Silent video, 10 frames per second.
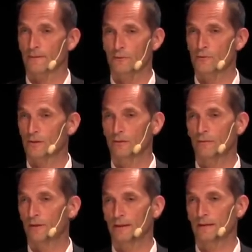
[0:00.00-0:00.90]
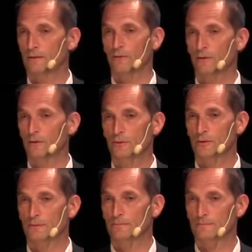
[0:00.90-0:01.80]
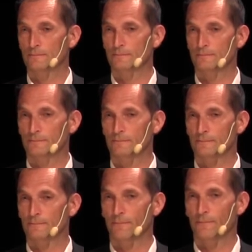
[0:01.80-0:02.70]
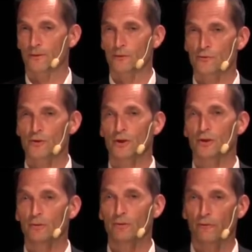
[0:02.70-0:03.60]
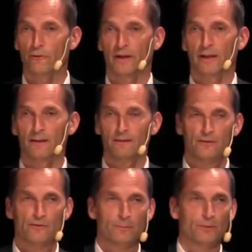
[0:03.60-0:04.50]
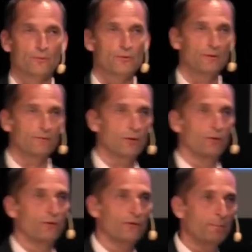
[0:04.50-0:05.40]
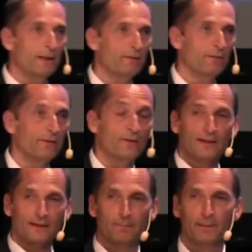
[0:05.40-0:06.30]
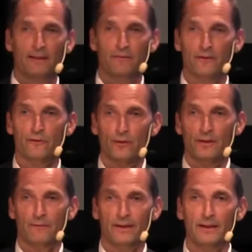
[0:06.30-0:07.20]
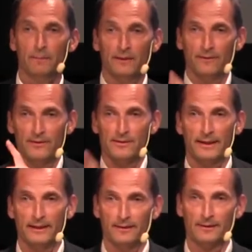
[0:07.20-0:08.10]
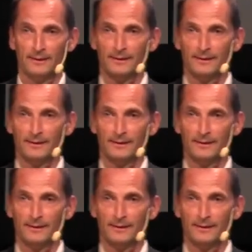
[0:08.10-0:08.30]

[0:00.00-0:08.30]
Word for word: there's no financial solution. There's no fair distribution of costs and benefits. The benefits for the environment is there.